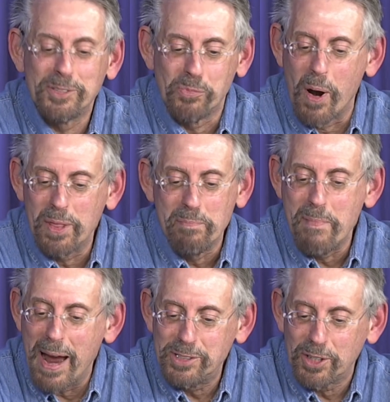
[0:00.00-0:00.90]
one of the
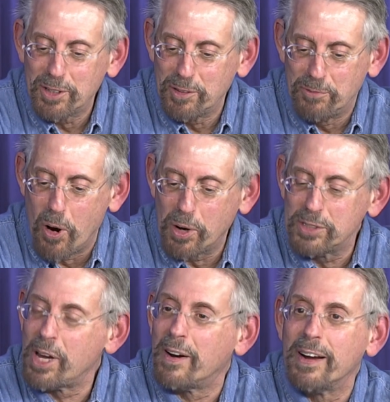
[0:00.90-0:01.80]
major focus
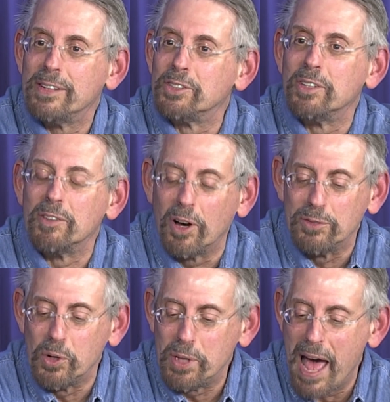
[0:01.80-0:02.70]
areas of, of
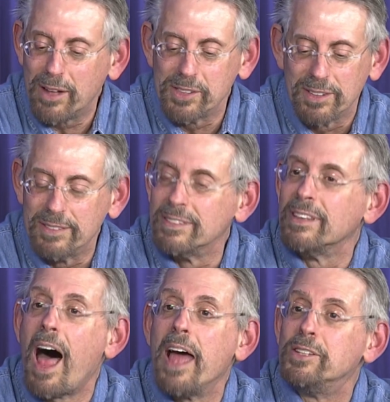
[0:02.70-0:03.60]
Newtown
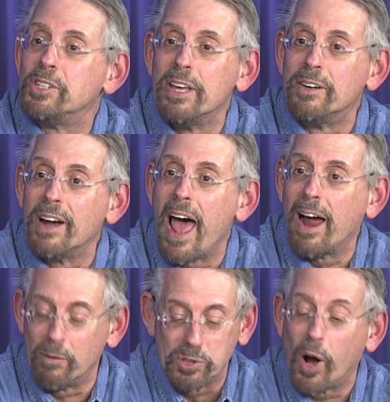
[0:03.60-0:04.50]
Lions Interna-
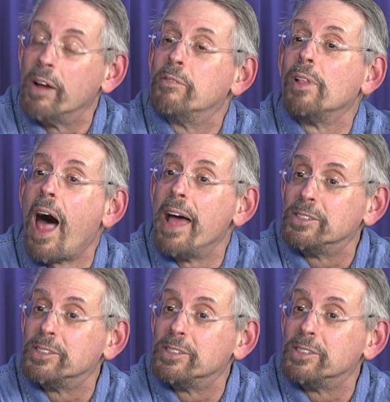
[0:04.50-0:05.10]
I'm sorry, of Lions